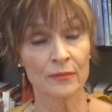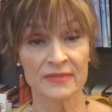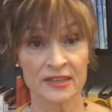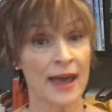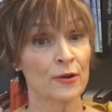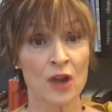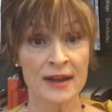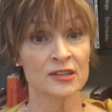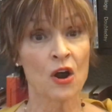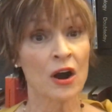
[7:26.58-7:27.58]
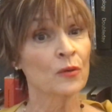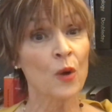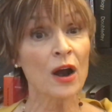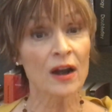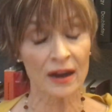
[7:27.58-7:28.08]
Saturn likes hard
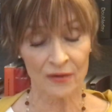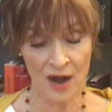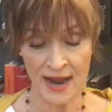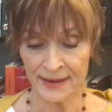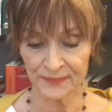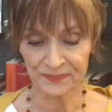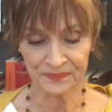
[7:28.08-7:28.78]
work, right?